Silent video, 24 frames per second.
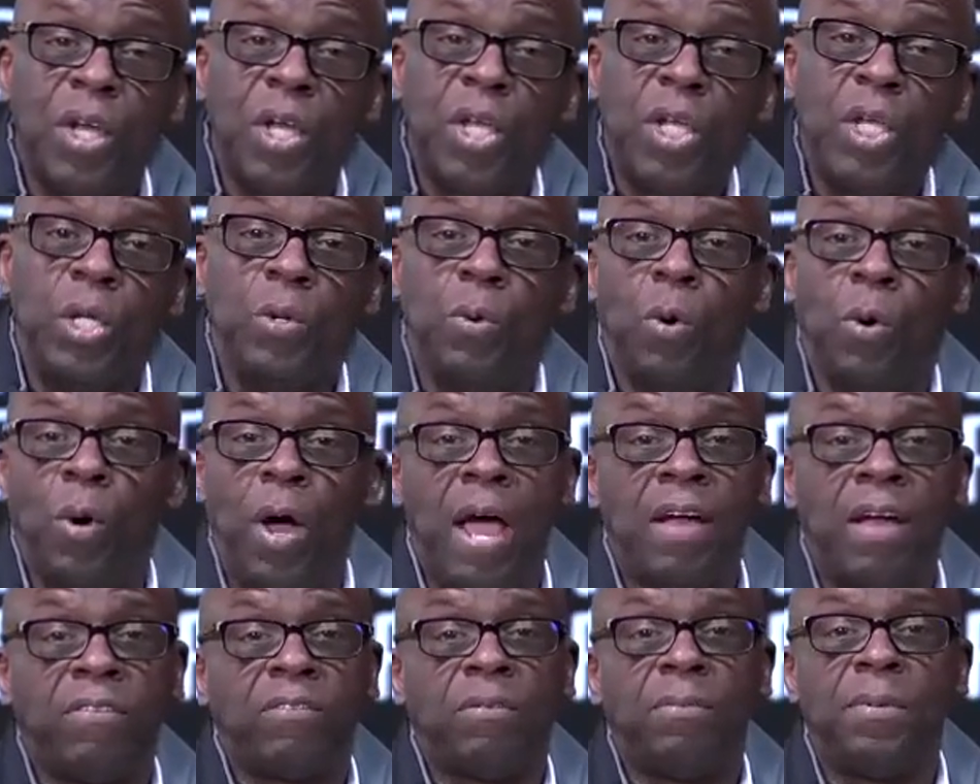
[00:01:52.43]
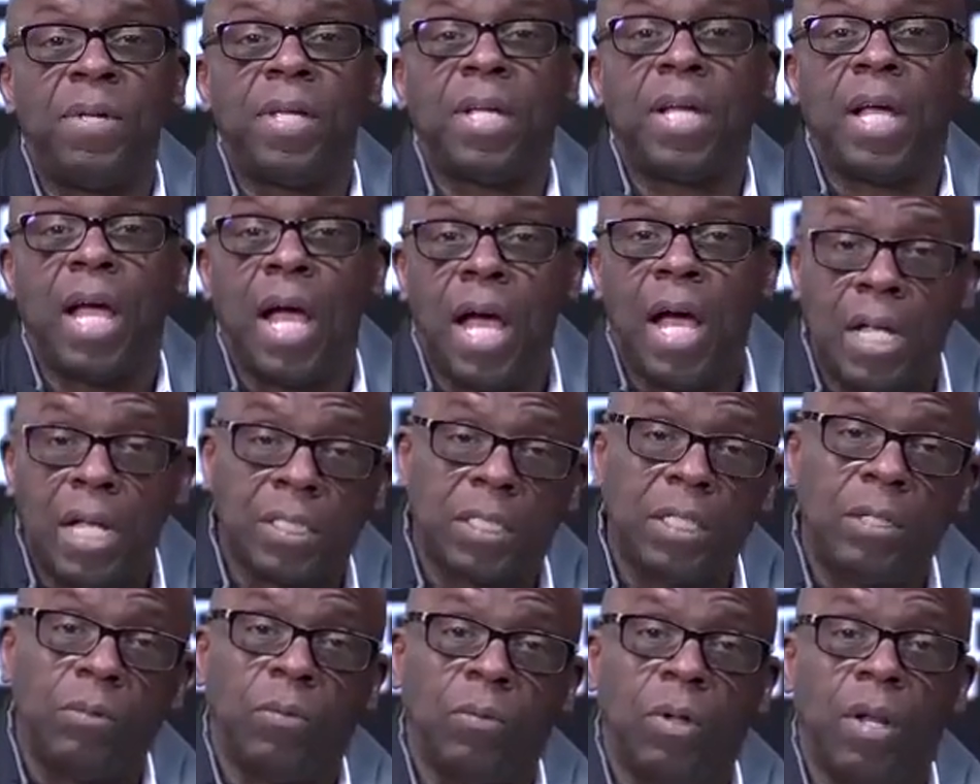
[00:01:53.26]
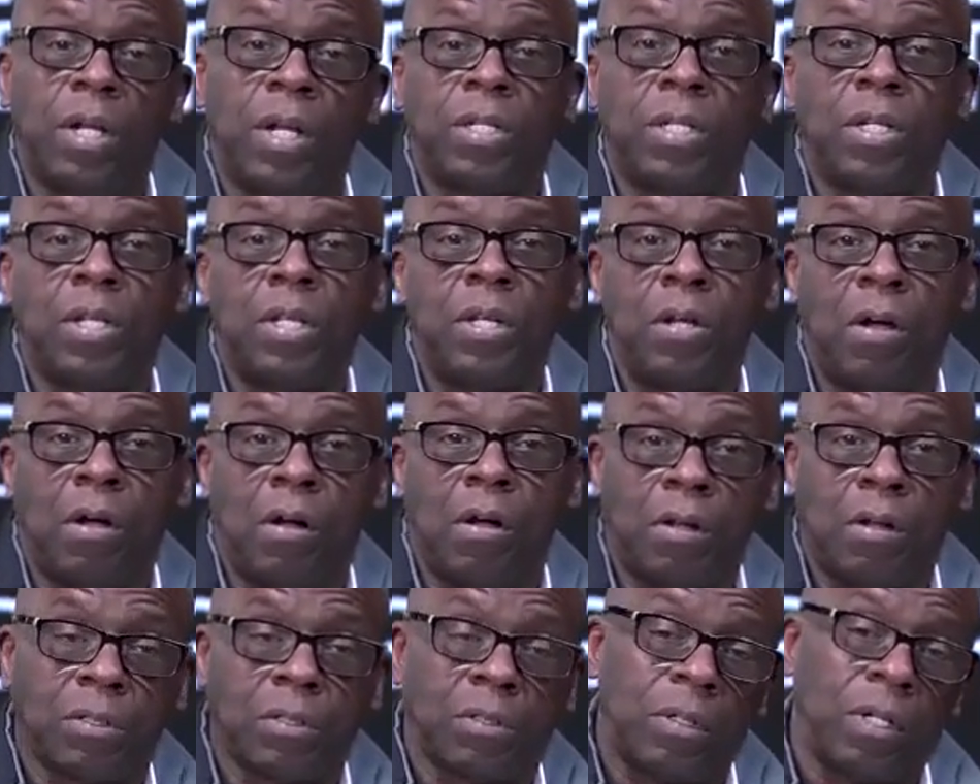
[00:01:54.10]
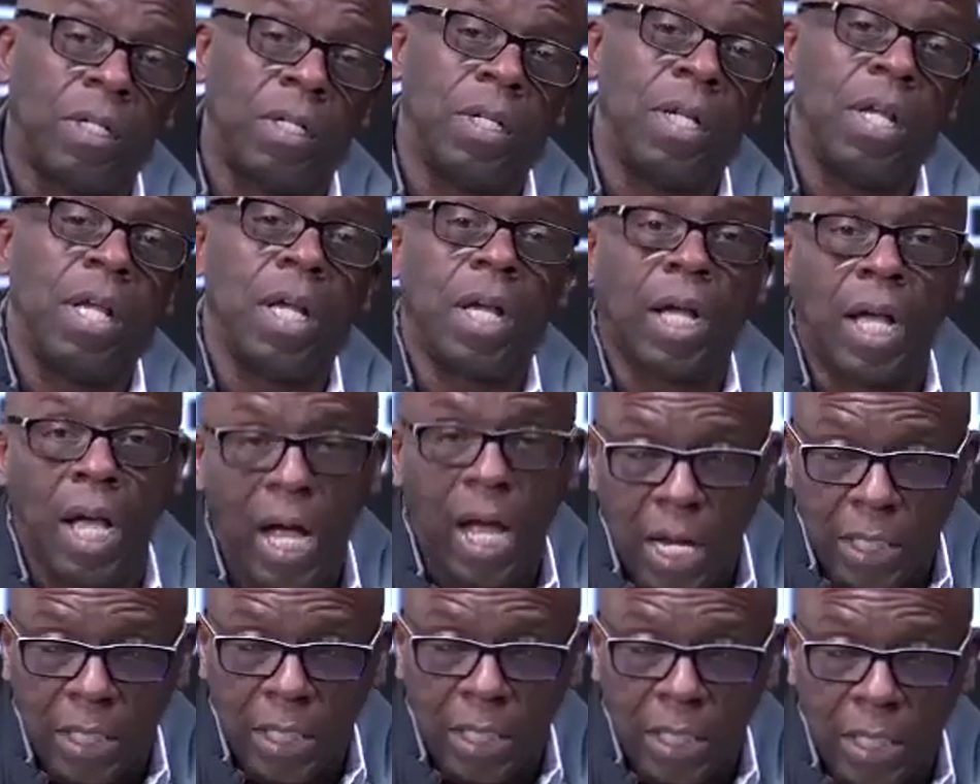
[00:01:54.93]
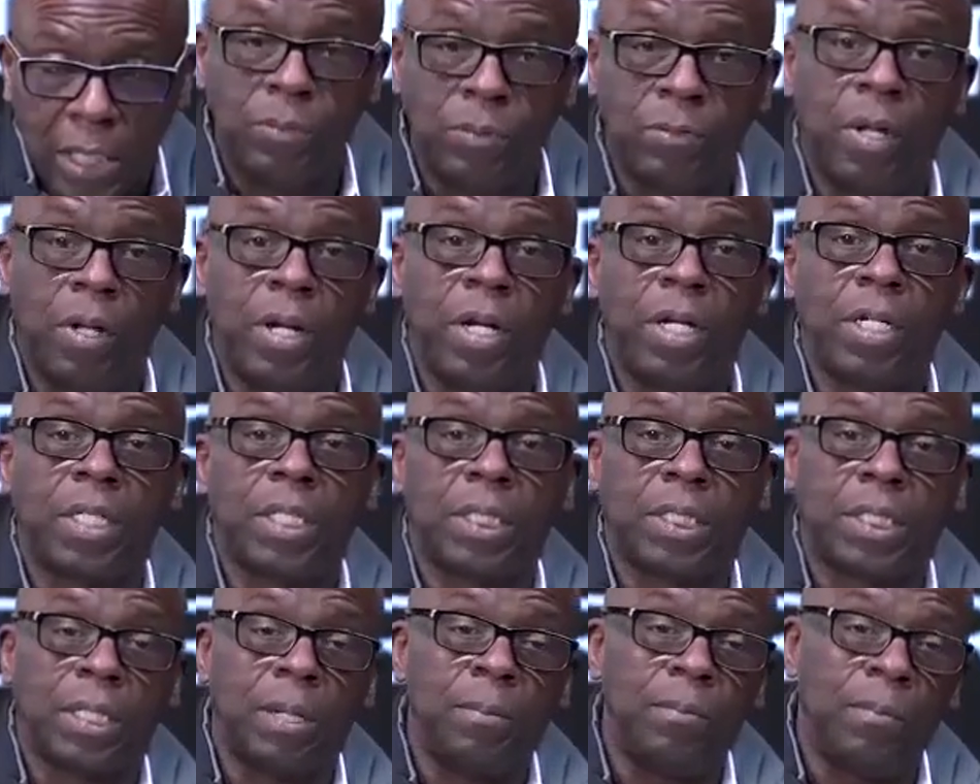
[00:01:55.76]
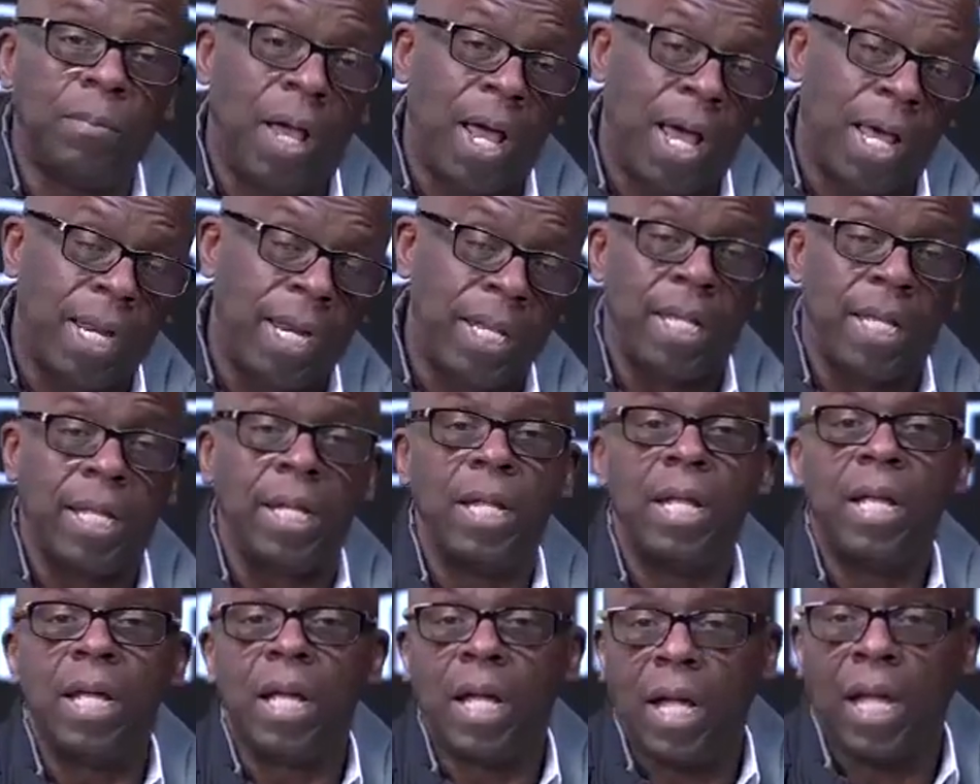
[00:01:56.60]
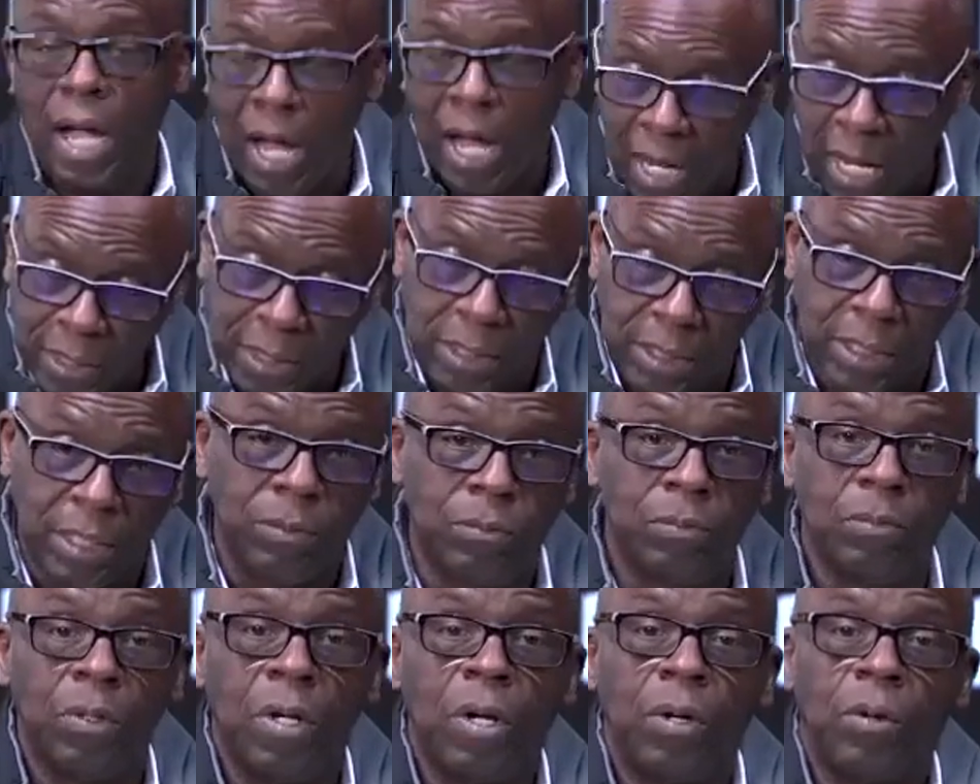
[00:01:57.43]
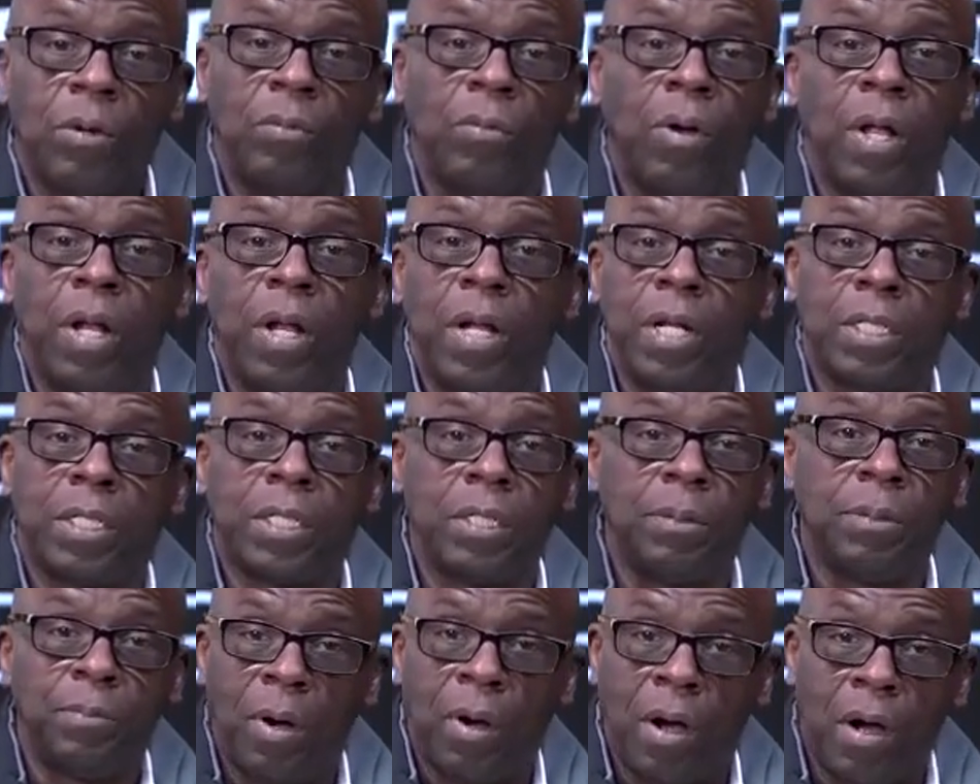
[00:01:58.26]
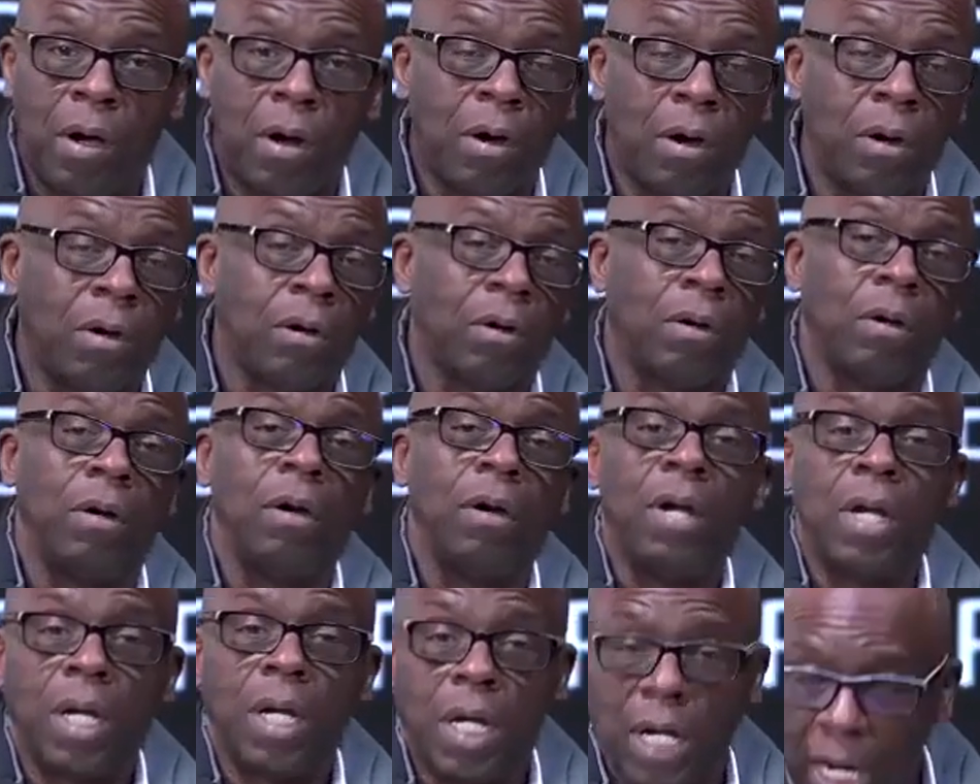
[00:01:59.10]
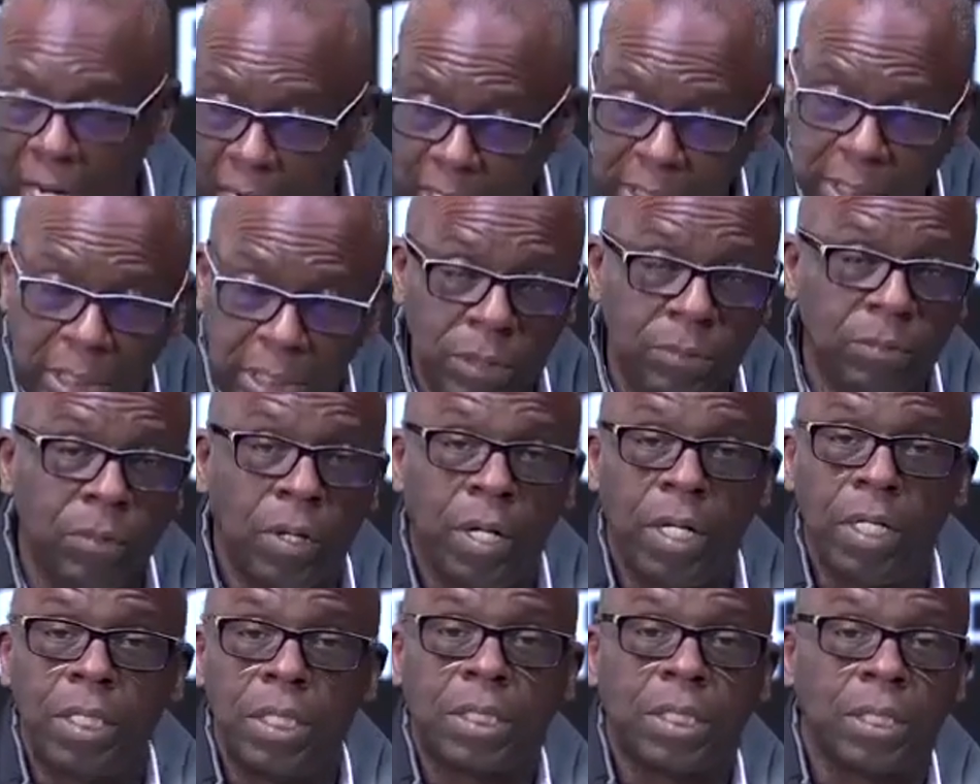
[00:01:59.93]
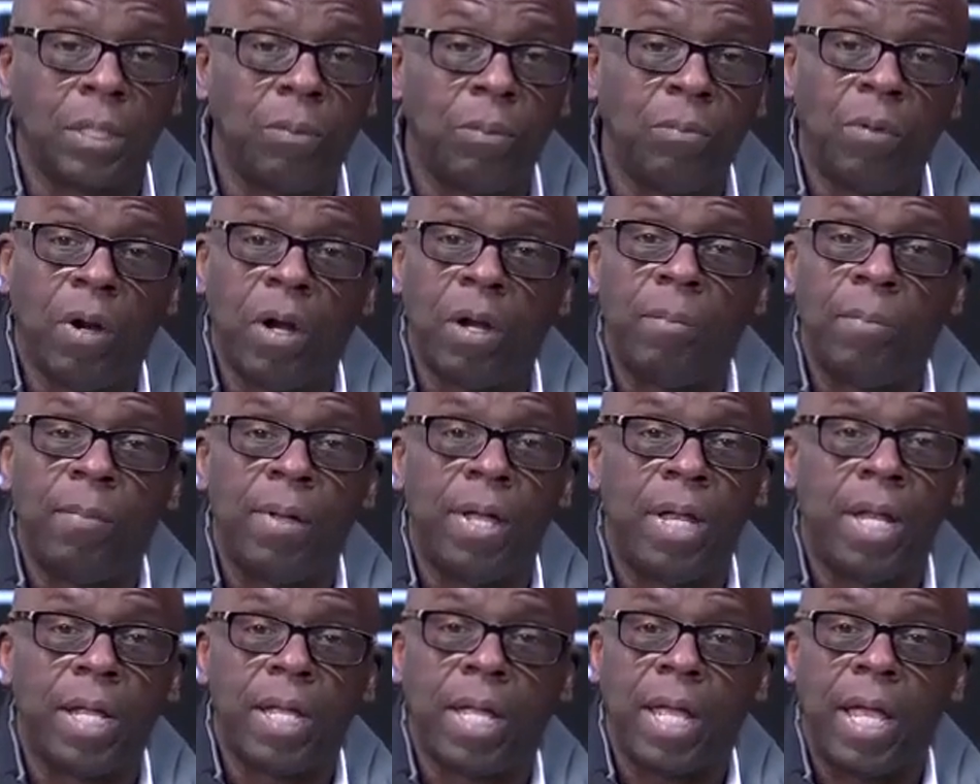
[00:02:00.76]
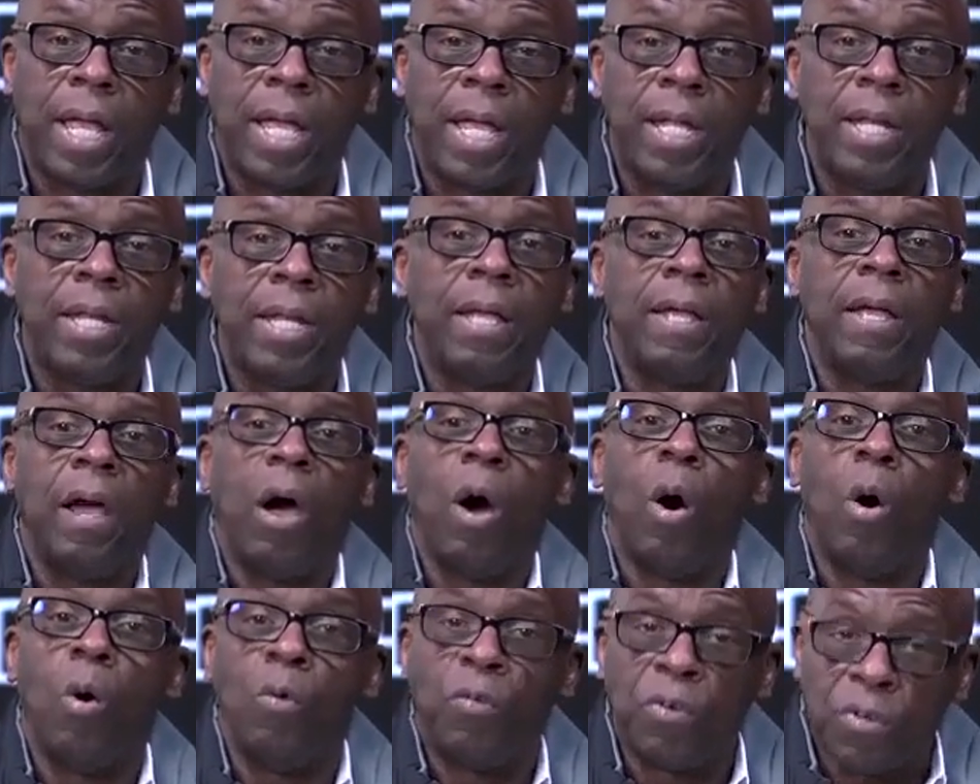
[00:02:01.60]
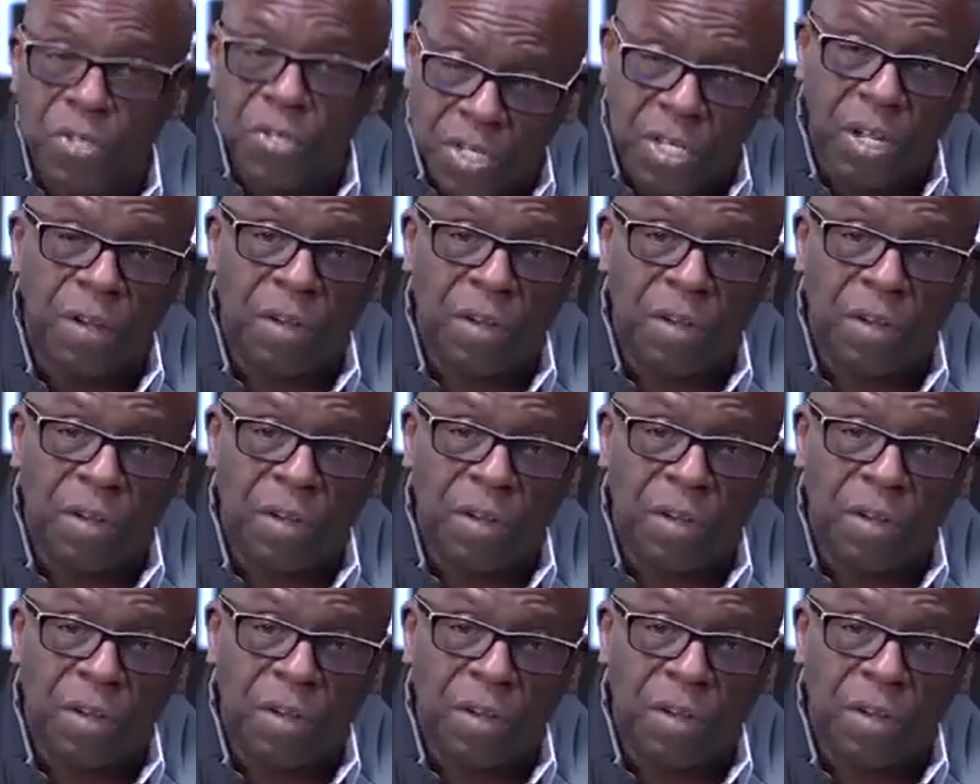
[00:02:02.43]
you won't have to be constantly running to the altar and constantly running to somebody and constantly running to the bar or constantly running somewhere to medicate over stuff